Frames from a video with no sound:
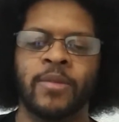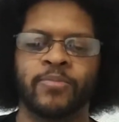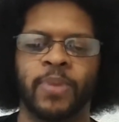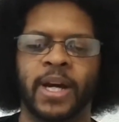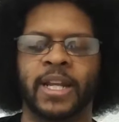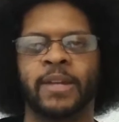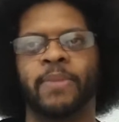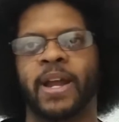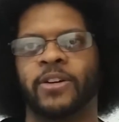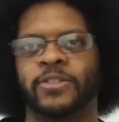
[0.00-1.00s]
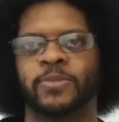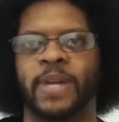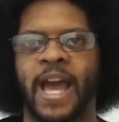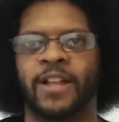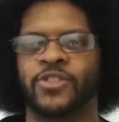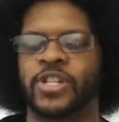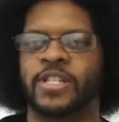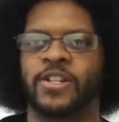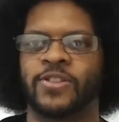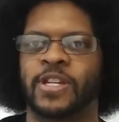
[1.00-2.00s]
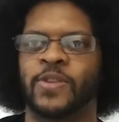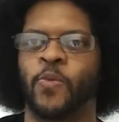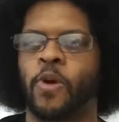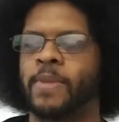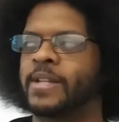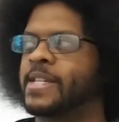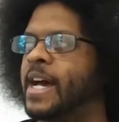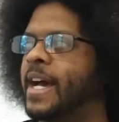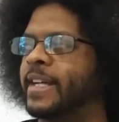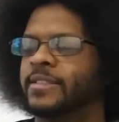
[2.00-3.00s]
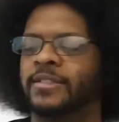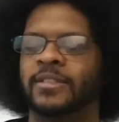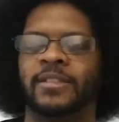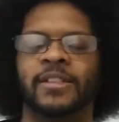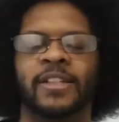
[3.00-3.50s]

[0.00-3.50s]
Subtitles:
but it might also be allergies. You know, it's getting warm outside and